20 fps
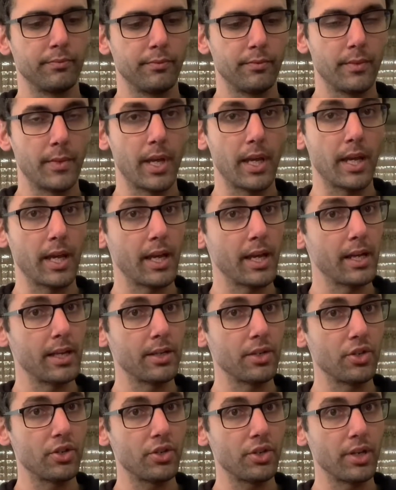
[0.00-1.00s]
and
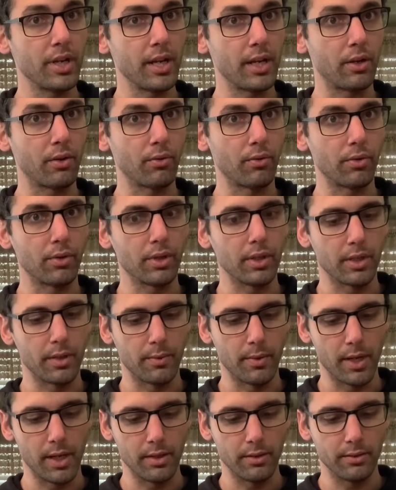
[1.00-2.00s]
shake really well.